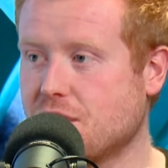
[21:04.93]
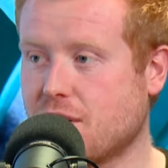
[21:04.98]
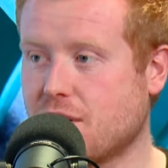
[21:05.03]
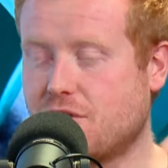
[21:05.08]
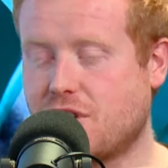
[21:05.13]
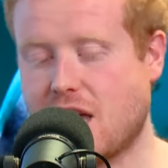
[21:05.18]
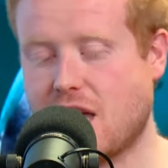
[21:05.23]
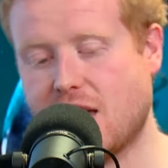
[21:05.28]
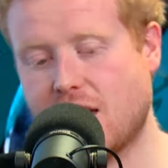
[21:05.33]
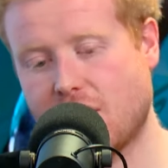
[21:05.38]
And I've
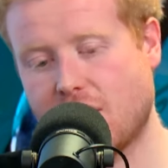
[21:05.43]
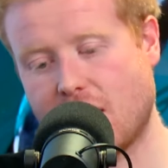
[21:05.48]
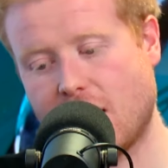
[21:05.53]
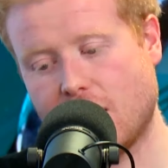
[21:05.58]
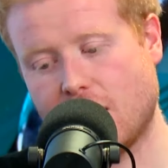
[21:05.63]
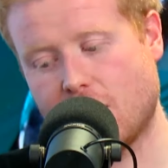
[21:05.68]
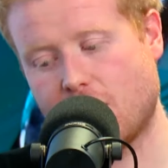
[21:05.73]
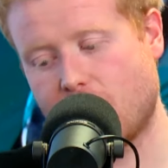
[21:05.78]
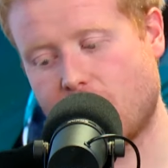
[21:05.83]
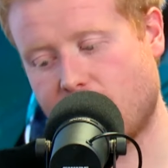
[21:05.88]
taken
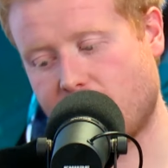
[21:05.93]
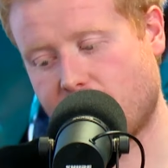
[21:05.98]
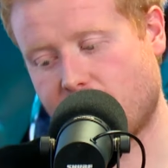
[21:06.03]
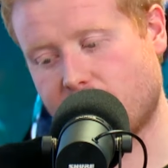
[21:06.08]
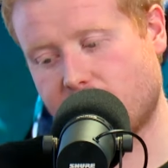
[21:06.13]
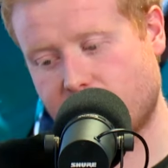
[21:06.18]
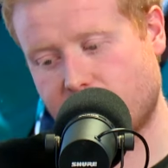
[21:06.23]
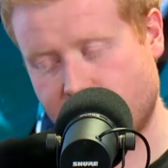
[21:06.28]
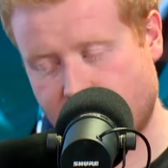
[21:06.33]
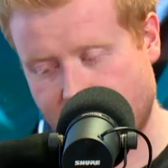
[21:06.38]
that learning
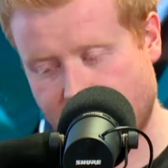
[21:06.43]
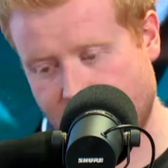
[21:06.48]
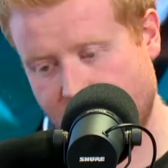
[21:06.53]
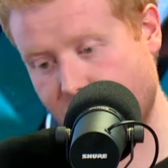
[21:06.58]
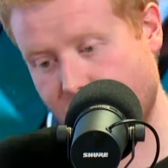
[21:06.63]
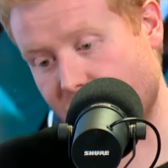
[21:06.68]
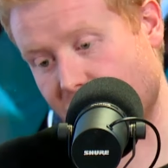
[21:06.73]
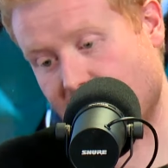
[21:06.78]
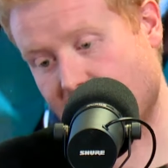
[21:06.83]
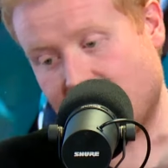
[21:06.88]

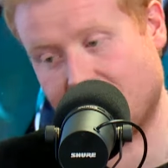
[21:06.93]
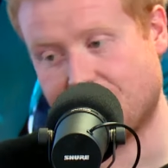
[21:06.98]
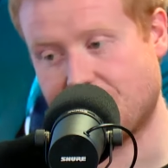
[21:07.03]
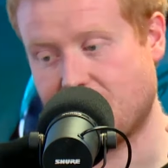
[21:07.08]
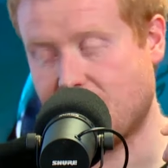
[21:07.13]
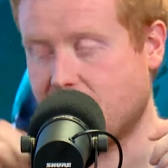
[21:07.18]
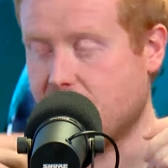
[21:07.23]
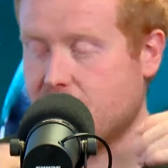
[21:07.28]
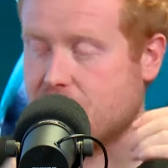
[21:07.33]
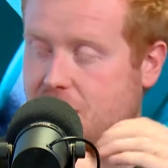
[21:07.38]
through the last
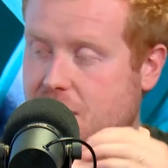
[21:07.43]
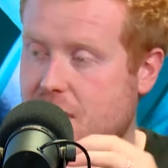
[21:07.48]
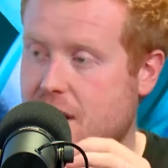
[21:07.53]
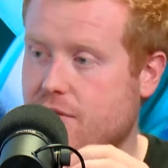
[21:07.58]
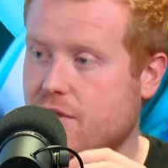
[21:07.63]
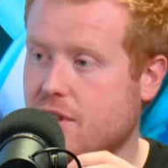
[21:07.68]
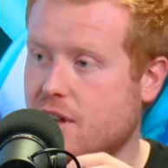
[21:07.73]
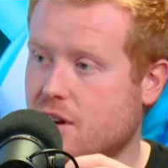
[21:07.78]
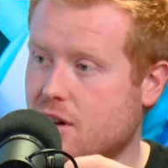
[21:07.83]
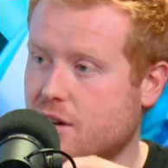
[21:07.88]
10 years in
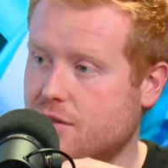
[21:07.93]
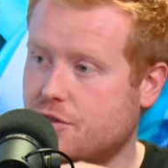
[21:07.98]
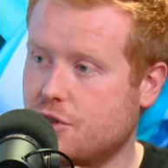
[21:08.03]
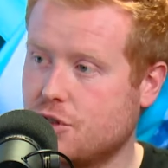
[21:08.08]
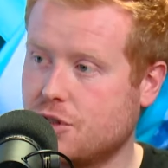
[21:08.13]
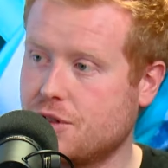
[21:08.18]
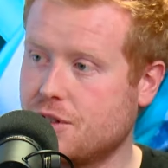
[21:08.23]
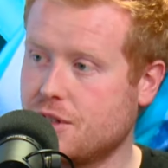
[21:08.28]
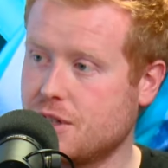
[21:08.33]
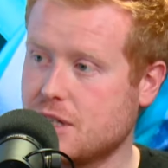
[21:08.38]
everything I've
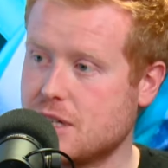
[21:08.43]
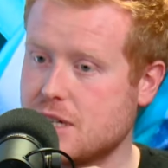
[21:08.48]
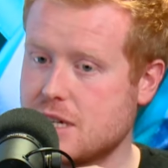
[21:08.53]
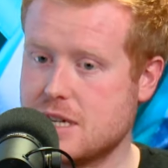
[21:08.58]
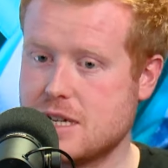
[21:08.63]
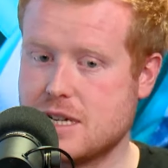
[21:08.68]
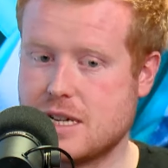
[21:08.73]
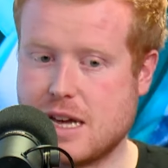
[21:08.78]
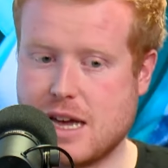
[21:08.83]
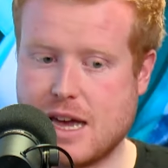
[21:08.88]
done,
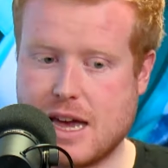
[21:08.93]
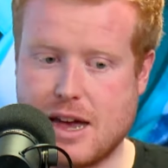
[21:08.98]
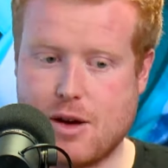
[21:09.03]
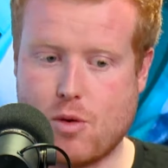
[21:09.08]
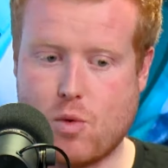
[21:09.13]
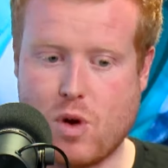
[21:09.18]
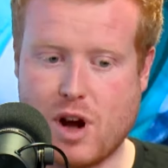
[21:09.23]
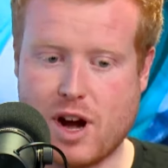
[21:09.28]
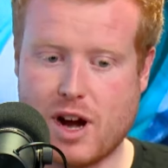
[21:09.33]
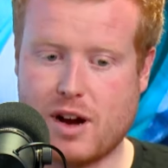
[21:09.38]

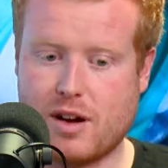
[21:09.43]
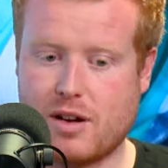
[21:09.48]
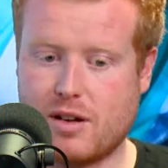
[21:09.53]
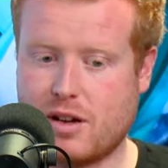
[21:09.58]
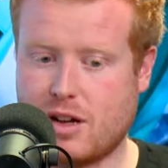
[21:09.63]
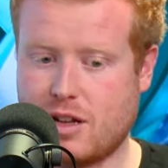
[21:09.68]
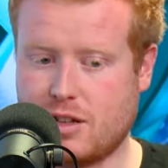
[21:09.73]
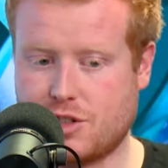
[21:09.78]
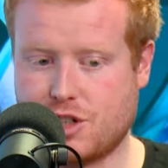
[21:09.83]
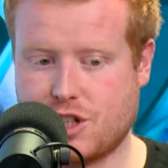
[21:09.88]
where
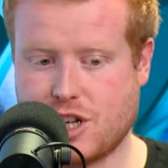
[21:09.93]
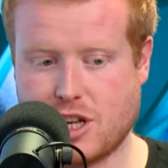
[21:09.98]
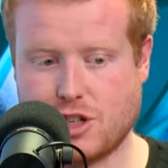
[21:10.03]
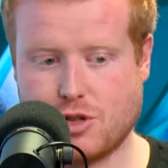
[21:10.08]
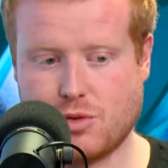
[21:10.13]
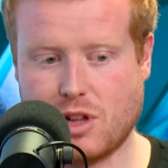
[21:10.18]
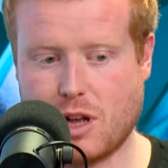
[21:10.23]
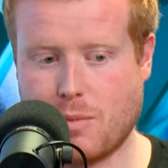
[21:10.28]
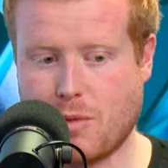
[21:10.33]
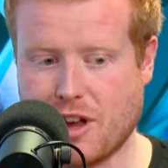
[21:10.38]
I'll
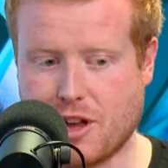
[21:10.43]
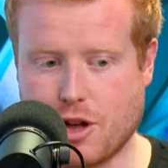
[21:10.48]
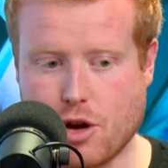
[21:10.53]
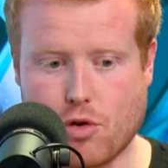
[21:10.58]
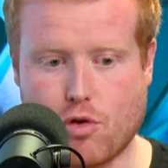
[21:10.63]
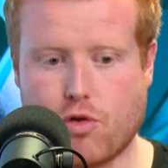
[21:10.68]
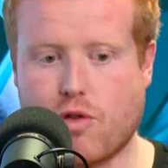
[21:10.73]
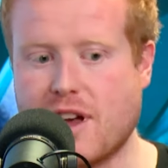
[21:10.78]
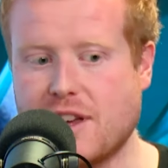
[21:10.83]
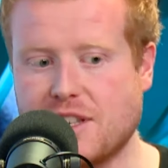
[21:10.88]
schedule. I might go
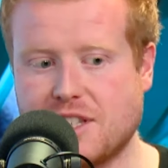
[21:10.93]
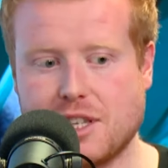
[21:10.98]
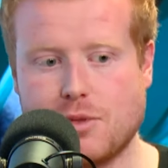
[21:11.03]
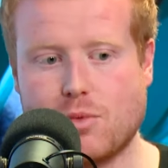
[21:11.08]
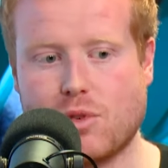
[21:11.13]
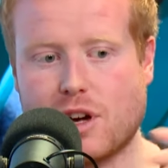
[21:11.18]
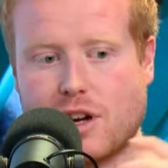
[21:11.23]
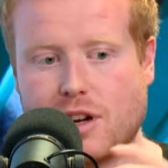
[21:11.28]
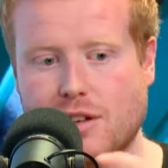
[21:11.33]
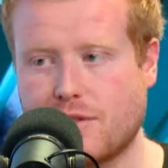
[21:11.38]
crazy
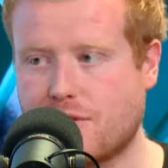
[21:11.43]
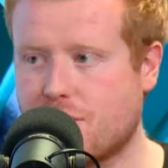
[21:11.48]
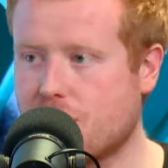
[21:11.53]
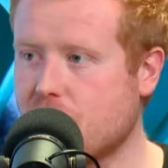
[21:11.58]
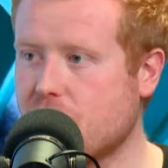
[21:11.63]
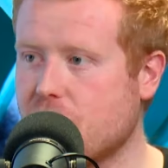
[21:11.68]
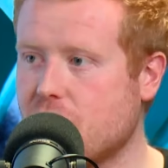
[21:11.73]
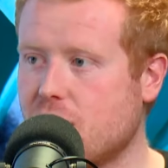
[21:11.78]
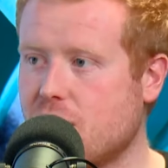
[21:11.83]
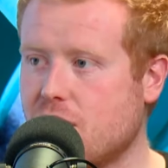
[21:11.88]
working
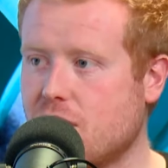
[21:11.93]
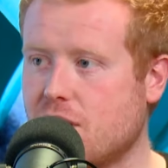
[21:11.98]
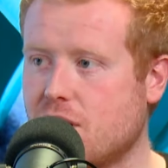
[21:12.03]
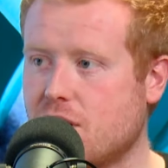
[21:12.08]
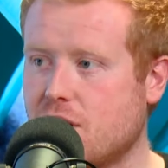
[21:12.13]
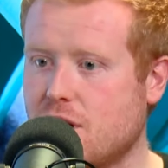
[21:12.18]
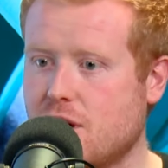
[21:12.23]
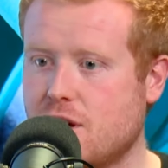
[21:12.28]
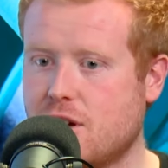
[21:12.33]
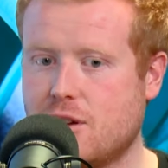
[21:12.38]
for a year,
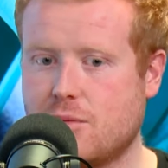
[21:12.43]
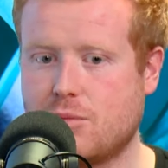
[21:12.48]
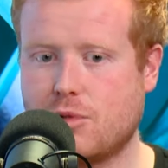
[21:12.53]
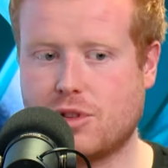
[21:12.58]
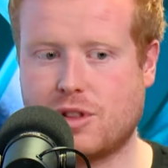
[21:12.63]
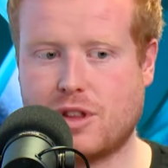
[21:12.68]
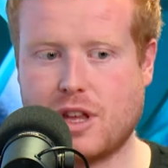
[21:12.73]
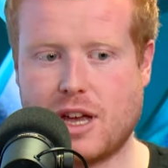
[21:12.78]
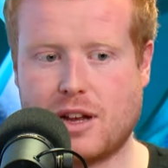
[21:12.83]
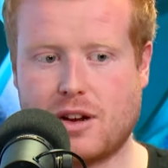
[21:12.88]

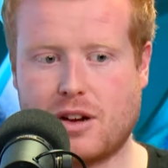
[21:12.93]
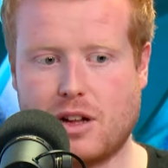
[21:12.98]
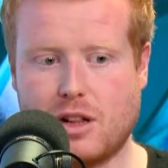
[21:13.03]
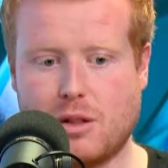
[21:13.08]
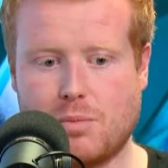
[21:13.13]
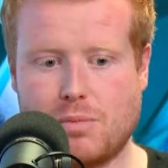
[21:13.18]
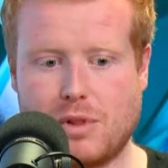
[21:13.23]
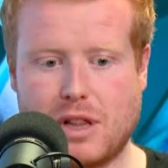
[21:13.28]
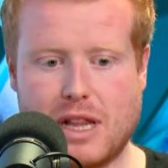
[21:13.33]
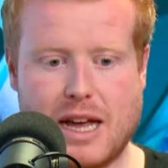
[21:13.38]
but then
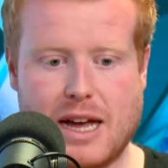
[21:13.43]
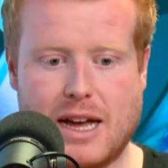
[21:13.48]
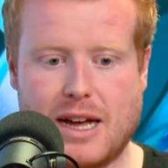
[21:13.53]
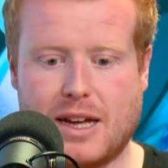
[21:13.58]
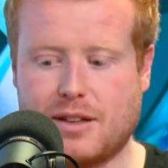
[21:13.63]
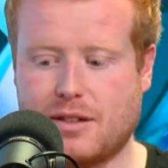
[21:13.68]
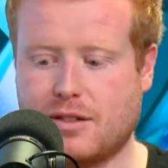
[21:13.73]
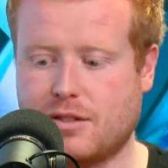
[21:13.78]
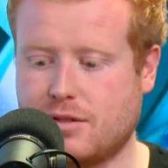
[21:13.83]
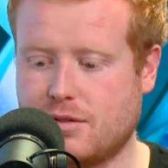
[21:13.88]
I'll
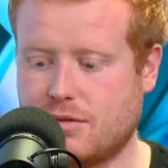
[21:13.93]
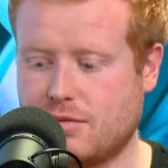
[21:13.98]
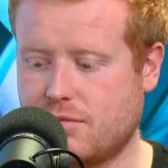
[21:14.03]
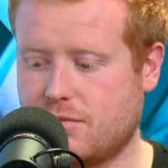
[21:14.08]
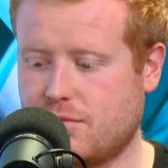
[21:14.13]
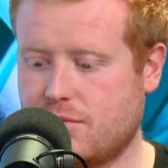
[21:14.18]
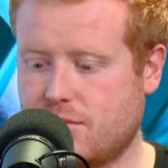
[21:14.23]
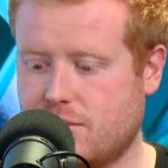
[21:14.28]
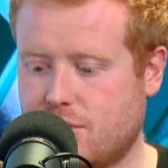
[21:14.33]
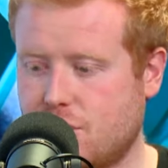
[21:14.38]
plan
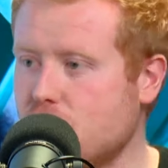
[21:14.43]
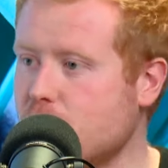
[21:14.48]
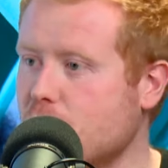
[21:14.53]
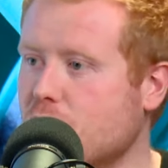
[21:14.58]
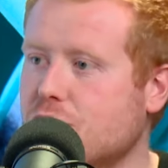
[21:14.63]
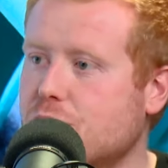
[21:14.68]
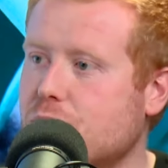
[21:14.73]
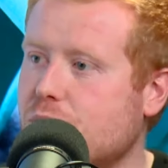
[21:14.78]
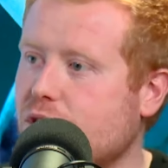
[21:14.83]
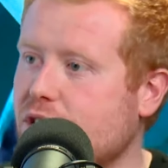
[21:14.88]
2
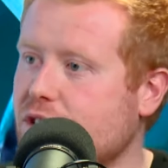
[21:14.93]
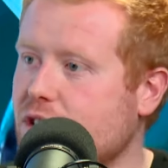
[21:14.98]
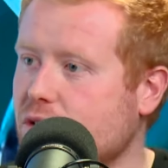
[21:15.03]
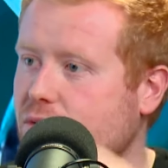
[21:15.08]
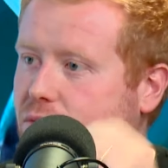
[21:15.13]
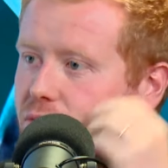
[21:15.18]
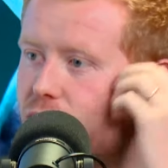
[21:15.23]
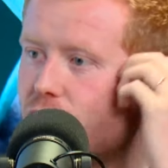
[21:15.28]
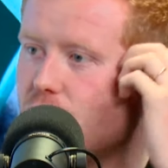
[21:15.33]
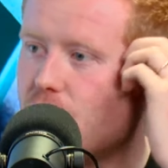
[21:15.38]
months where I
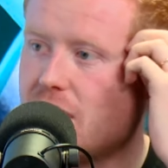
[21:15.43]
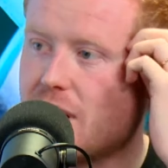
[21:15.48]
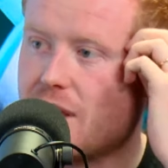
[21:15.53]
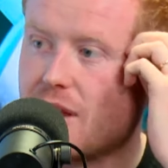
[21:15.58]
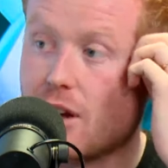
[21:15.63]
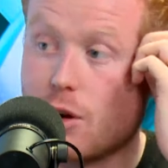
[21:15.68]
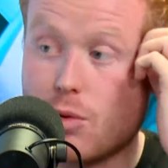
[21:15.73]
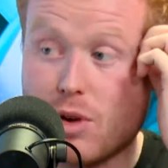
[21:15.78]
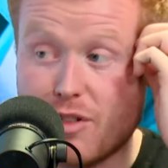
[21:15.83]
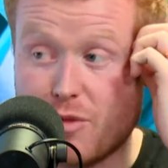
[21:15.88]
don't do
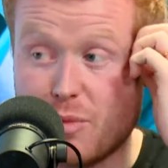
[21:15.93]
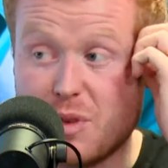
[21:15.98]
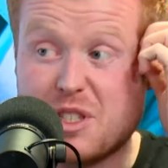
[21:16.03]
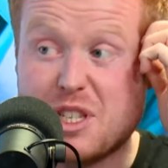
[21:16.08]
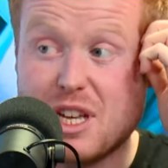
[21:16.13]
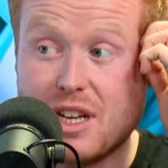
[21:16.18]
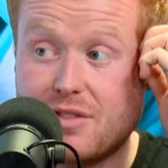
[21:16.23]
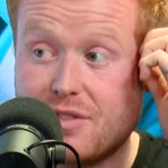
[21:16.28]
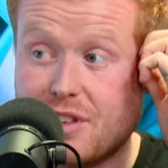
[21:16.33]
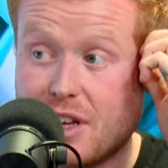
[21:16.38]
anything. I work for
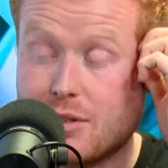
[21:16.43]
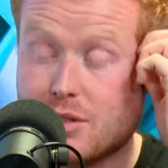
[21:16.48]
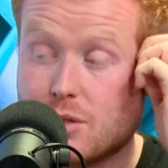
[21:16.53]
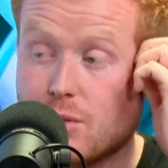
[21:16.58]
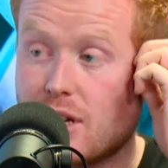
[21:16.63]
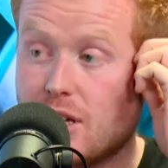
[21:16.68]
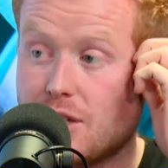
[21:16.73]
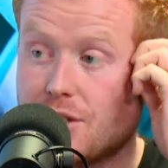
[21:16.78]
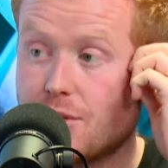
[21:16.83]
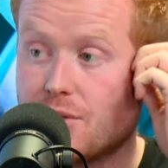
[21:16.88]
myself now as
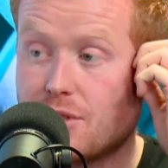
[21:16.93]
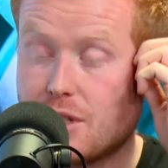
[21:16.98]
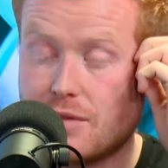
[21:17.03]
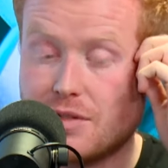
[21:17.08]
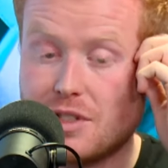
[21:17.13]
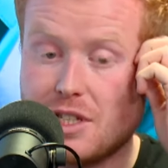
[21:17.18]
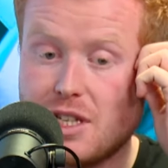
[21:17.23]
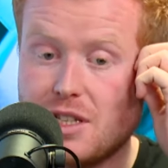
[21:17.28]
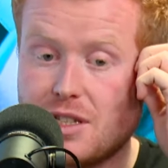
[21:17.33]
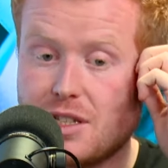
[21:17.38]
well, so it's
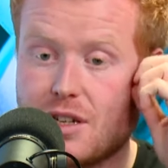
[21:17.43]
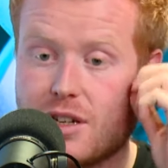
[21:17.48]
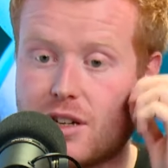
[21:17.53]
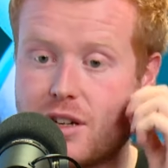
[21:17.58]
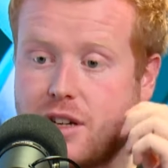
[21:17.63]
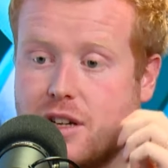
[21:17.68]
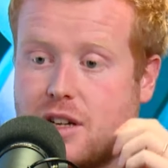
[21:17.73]
obviously easier.